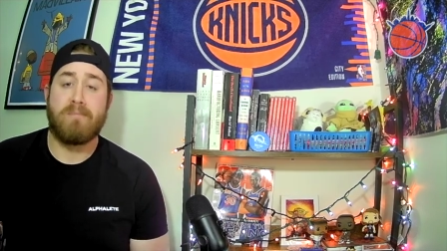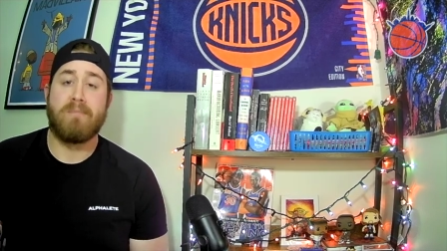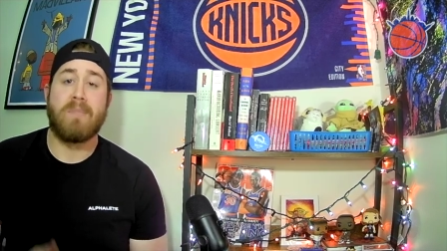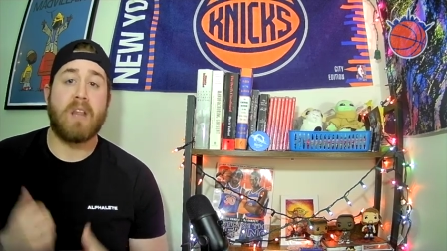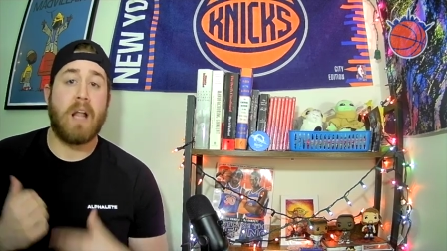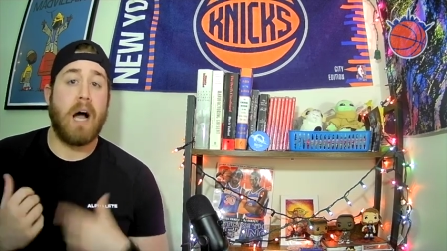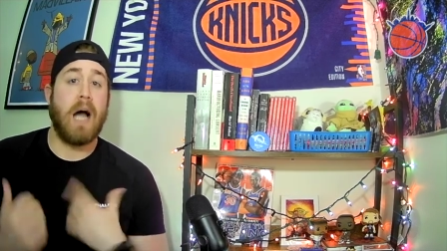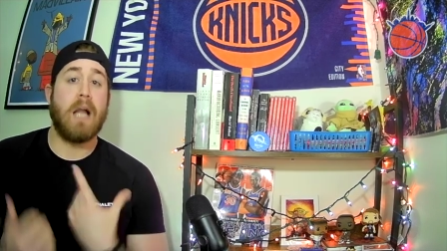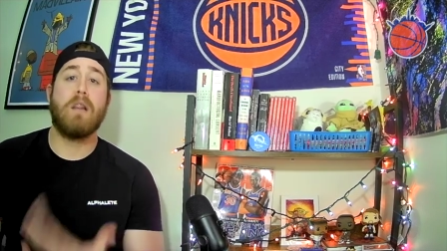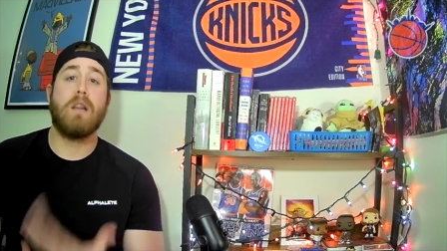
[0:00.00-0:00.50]

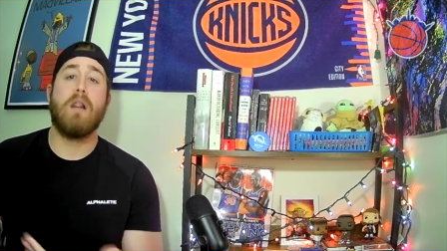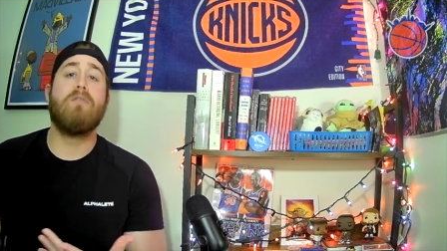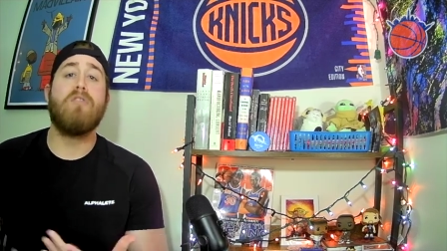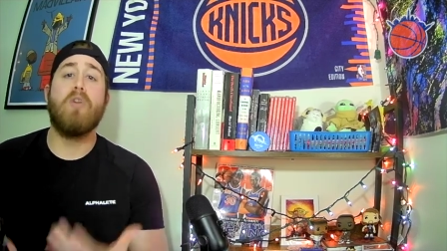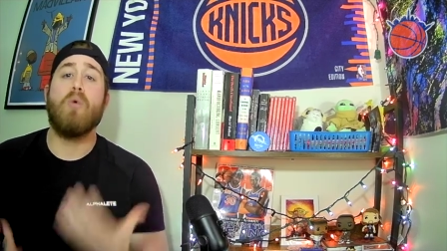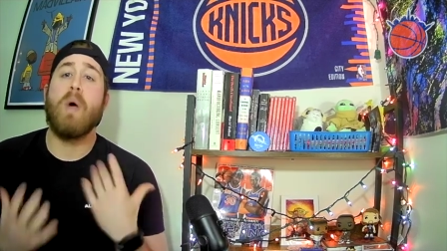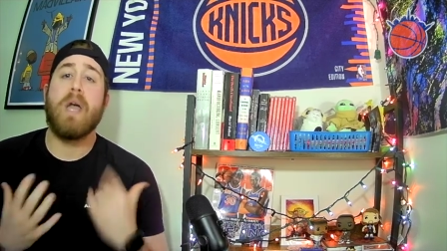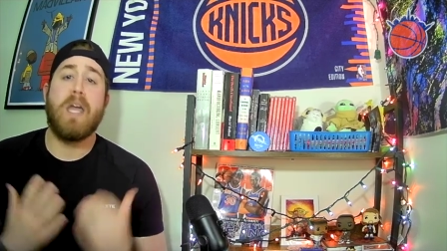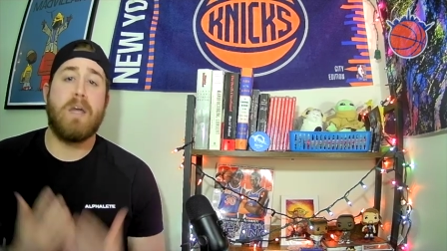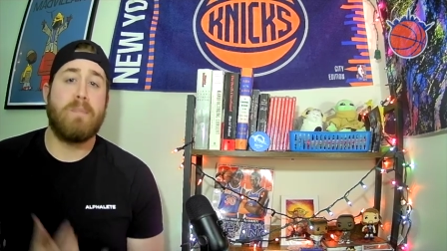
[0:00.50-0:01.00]
I love
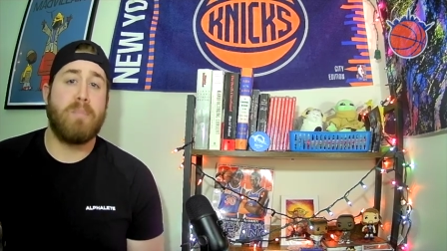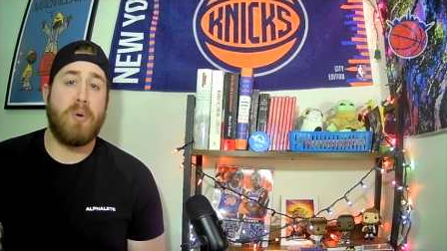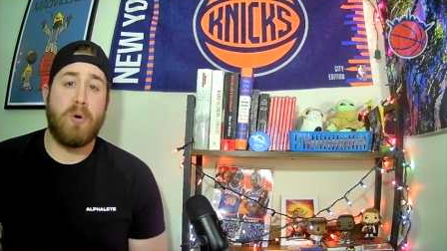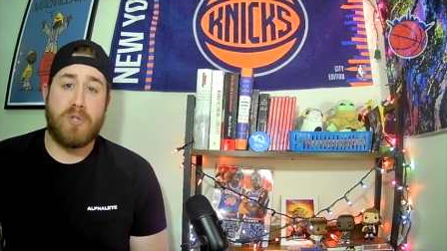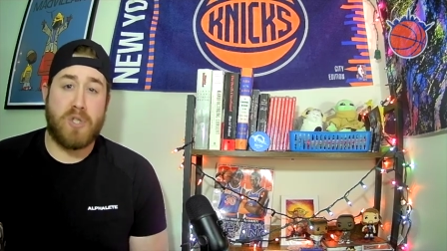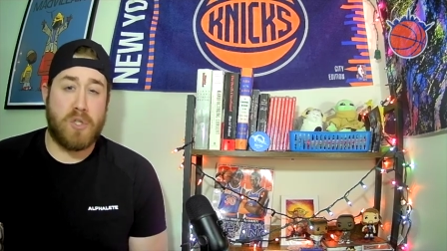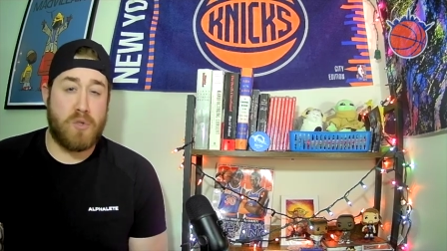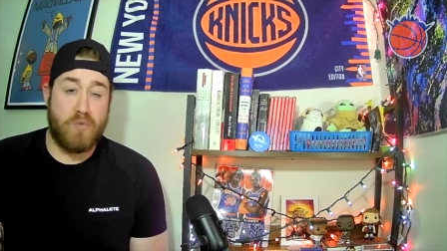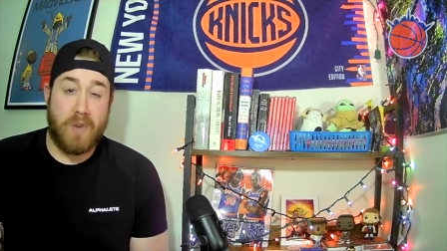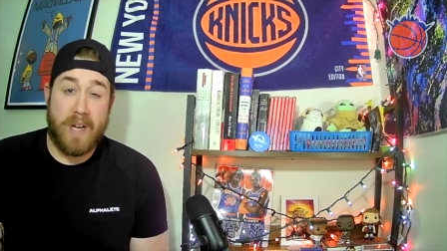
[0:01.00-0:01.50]
the way he pulls
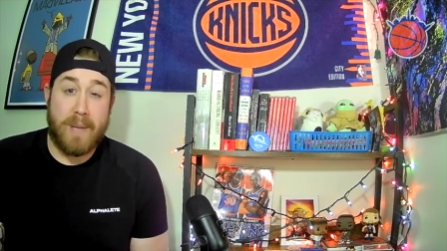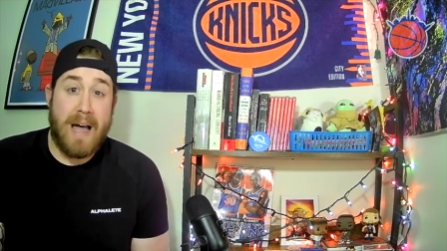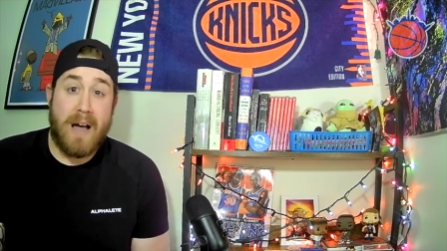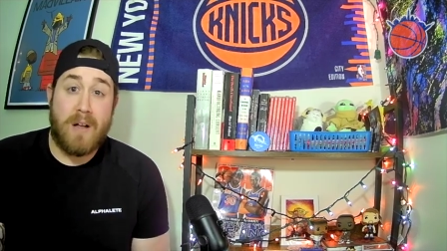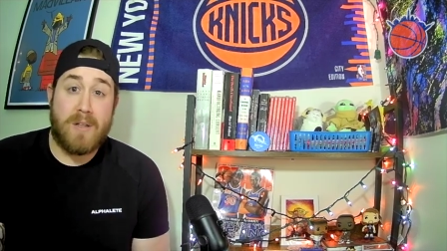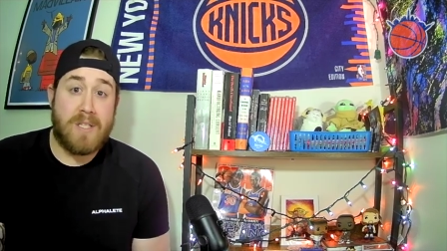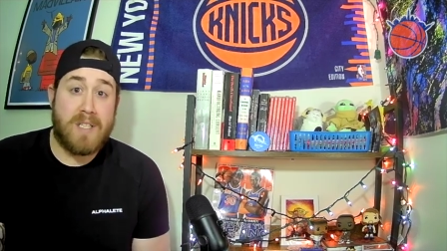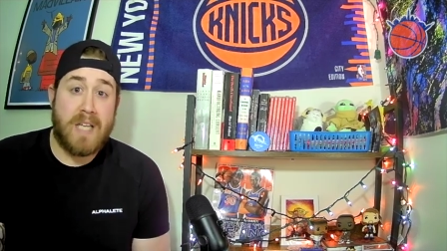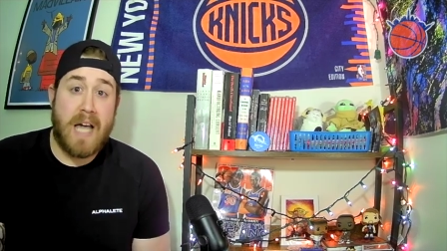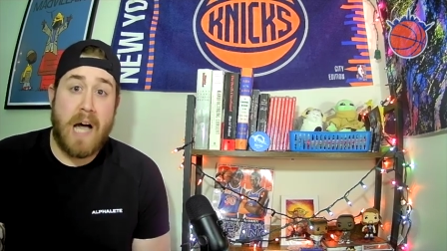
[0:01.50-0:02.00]
his
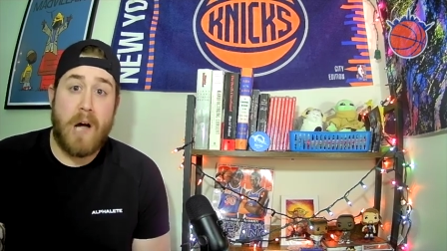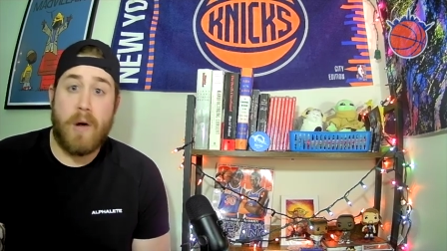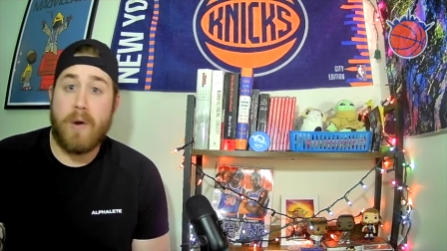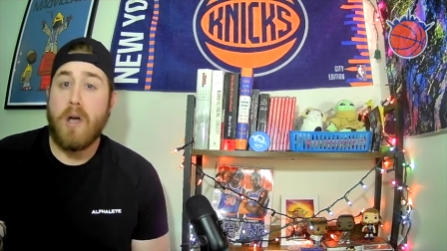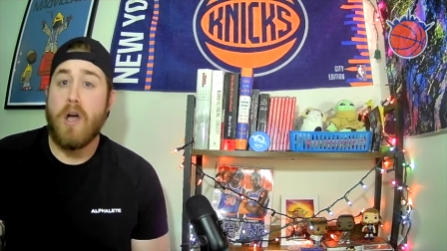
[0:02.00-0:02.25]
rebounds down,